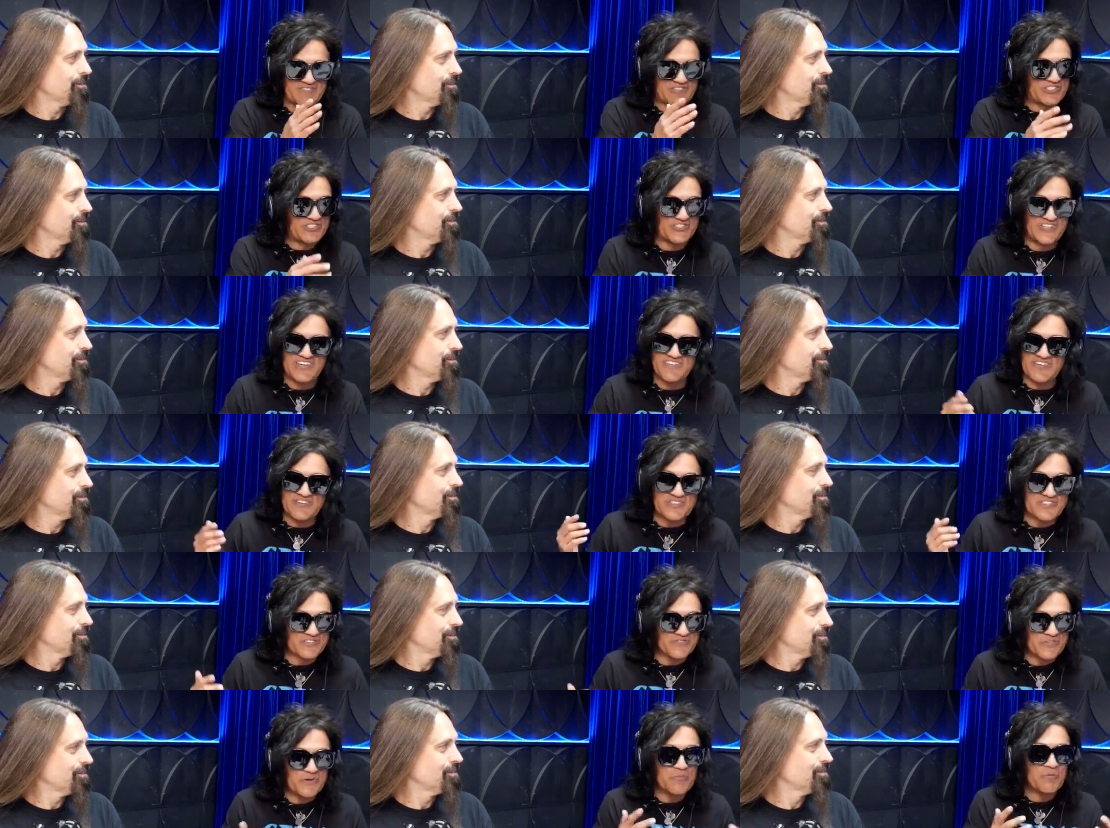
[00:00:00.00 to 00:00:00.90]
Speaker 1: upstream? It
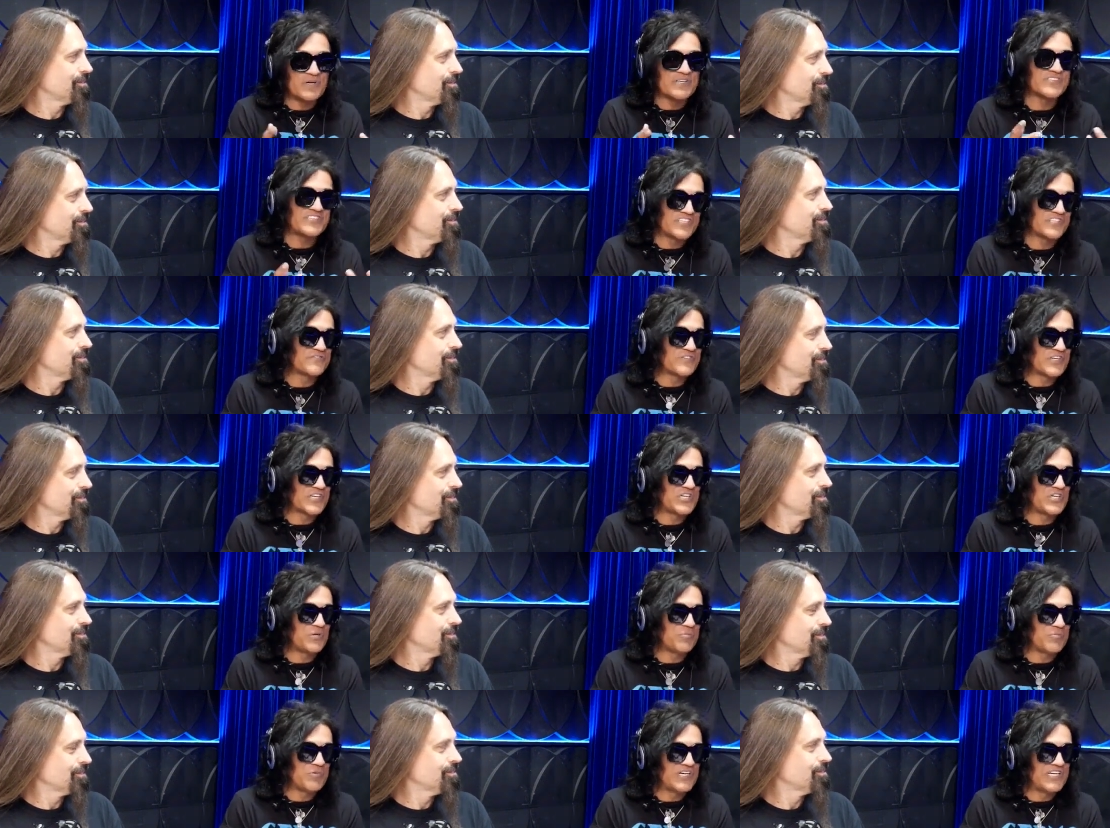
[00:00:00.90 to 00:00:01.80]
was it was
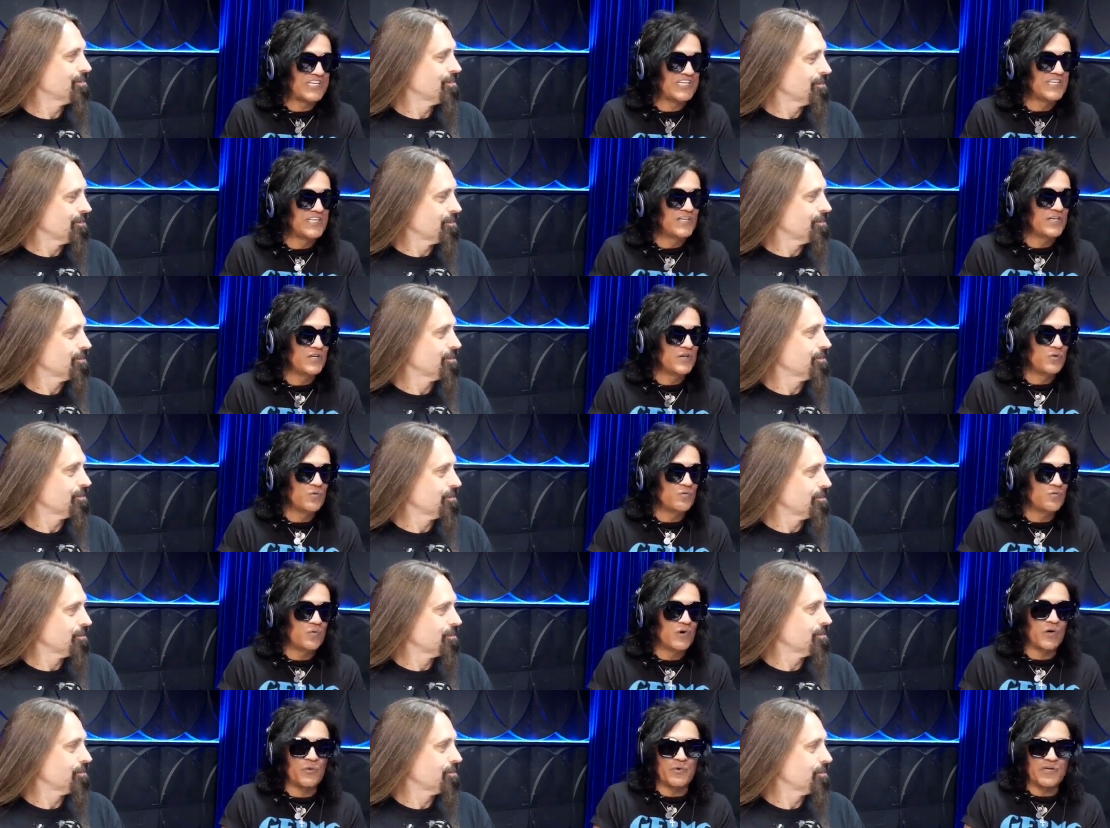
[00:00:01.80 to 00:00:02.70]
difficult, but
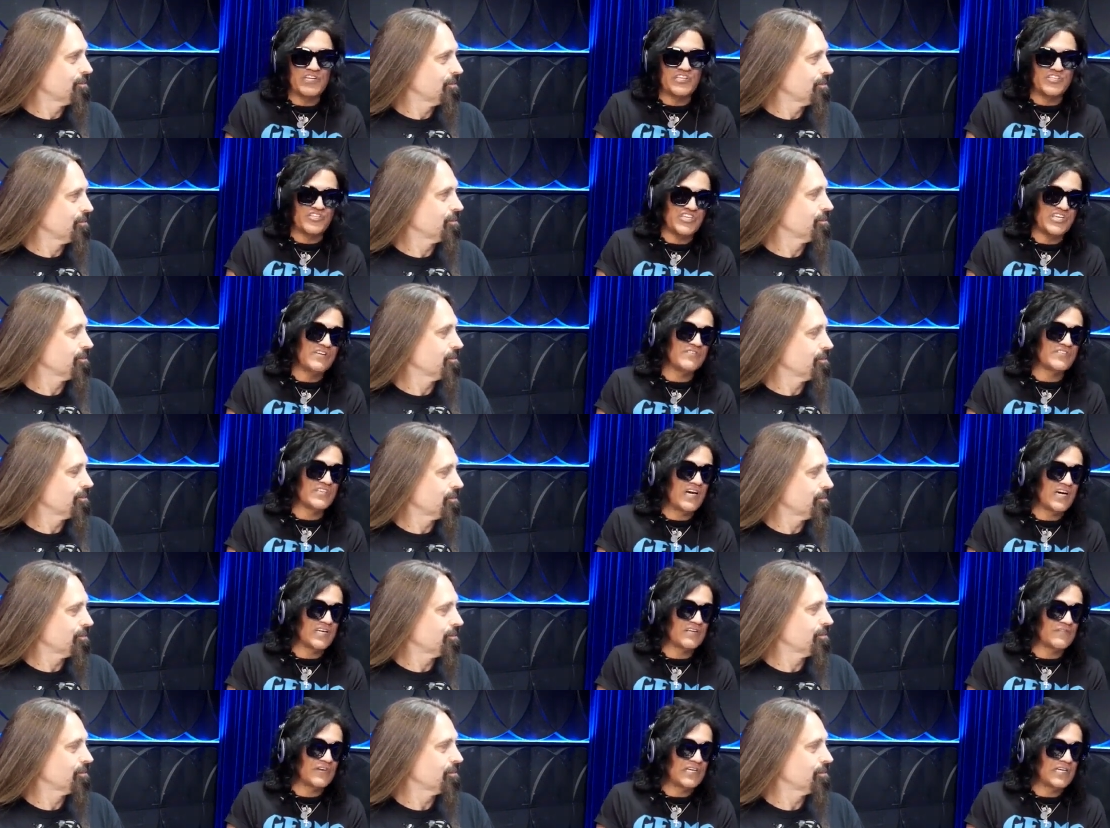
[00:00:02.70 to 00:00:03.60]
what we achieved
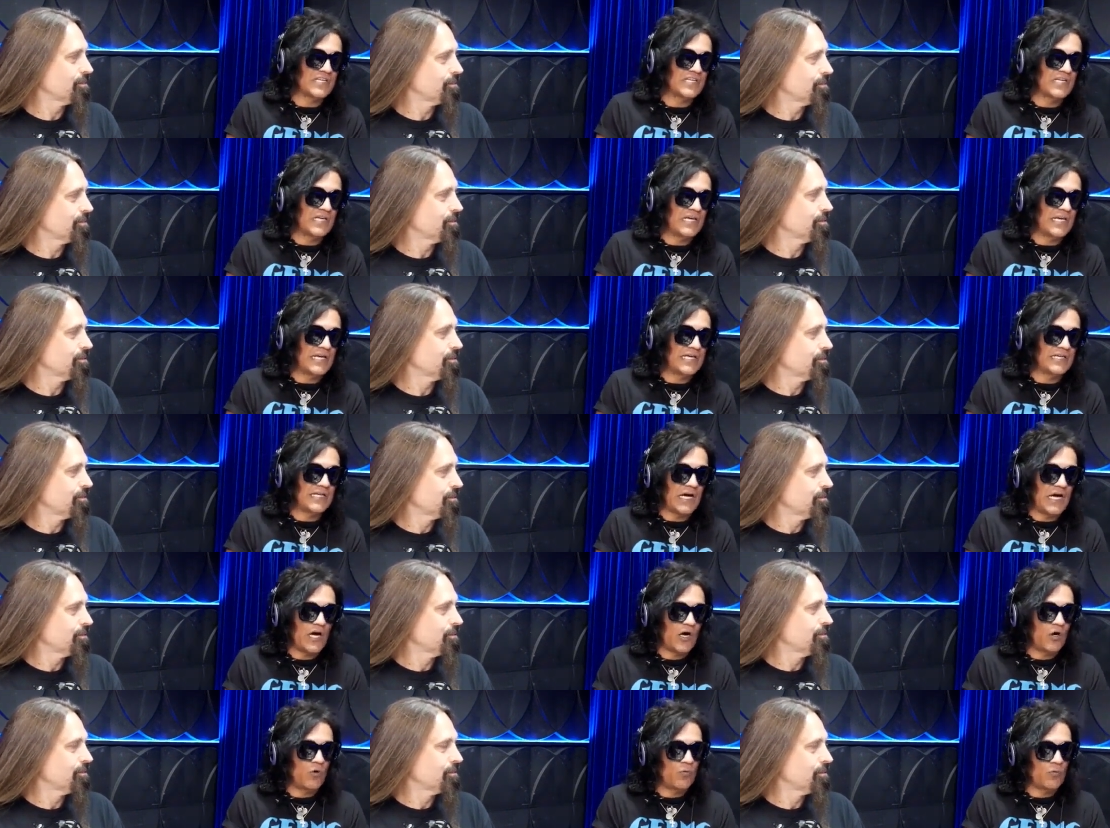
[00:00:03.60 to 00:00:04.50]
out of it and
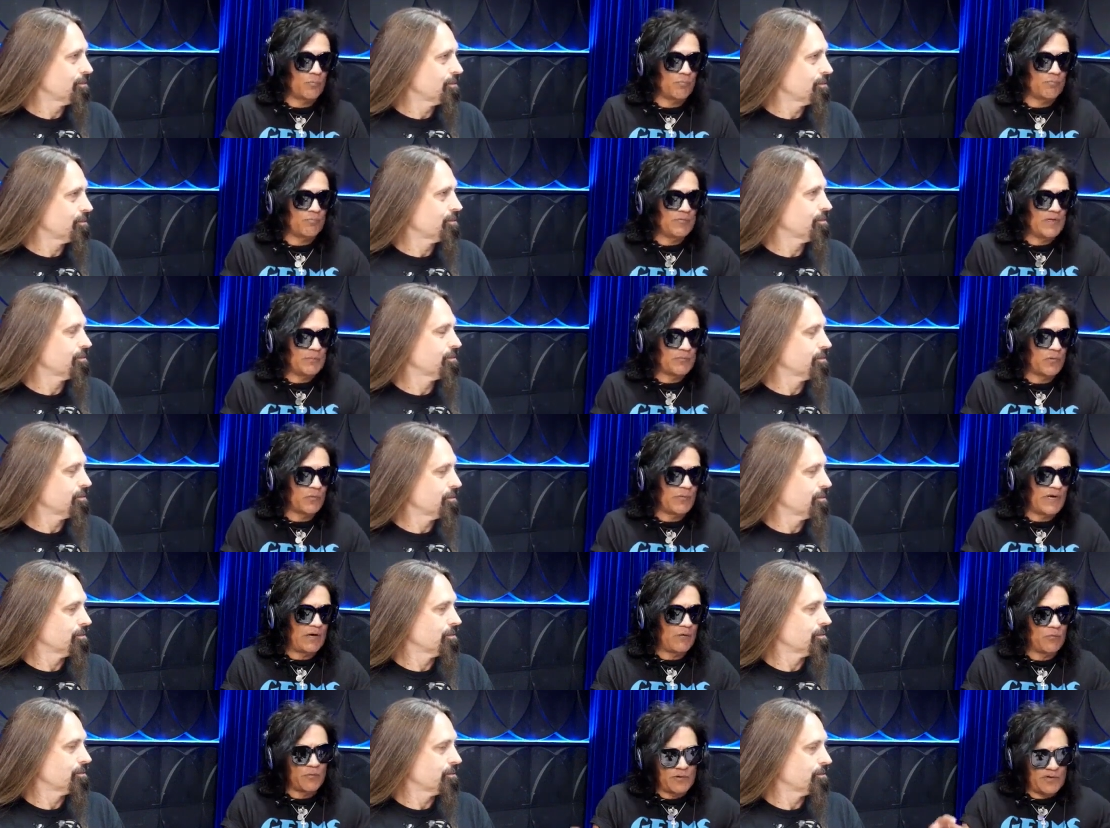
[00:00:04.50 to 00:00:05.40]
how people
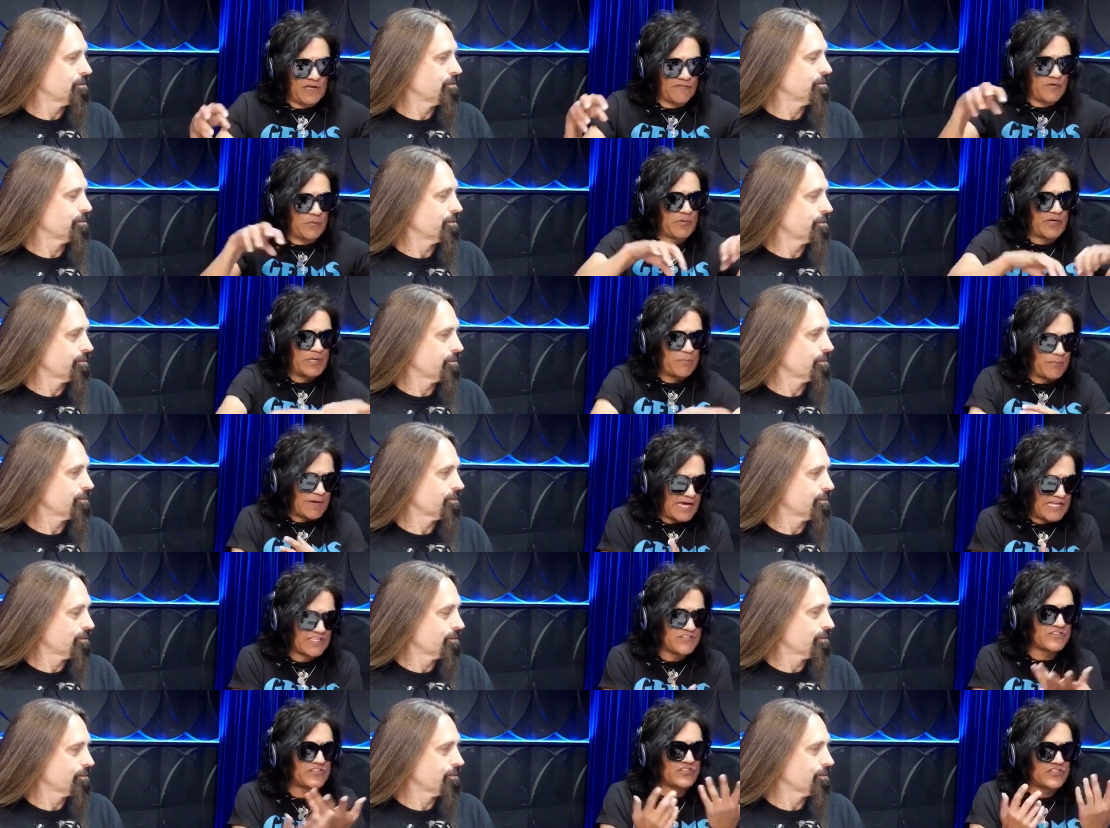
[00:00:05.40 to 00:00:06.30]
ma- everybody
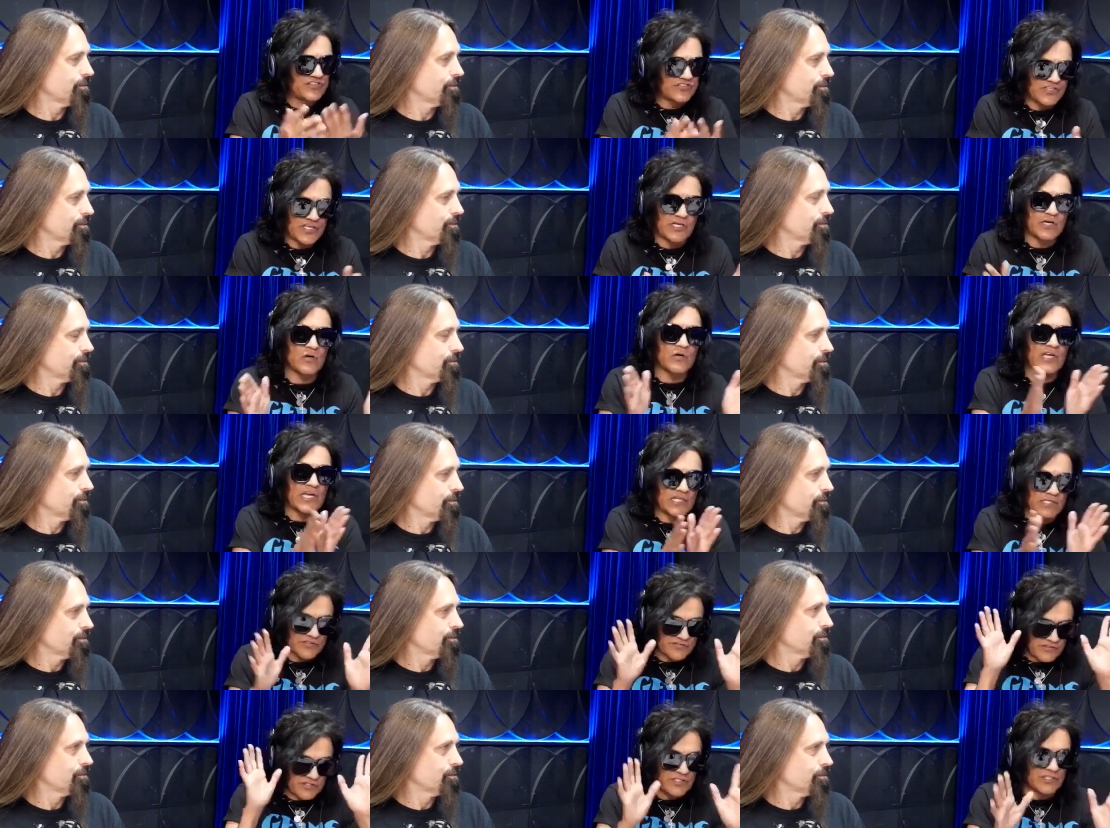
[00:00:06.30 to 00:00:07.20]
managed to just say, okay,
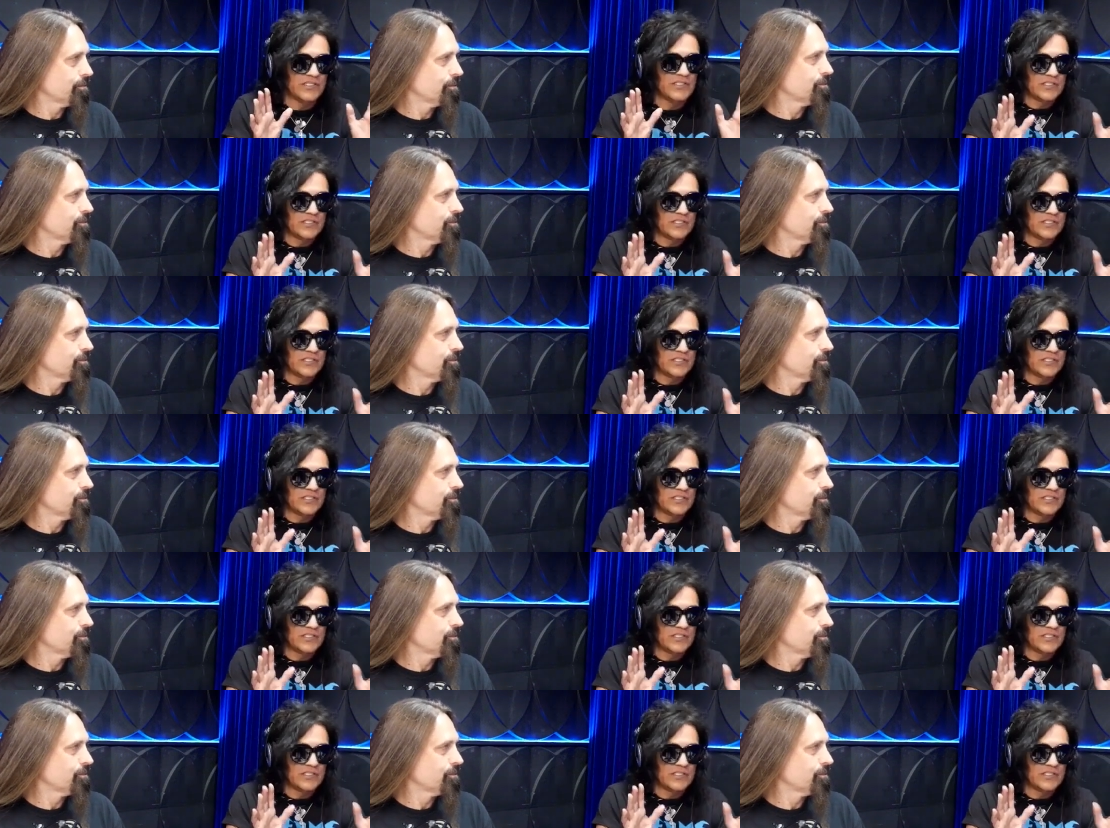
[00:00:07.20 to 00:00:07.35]
listen,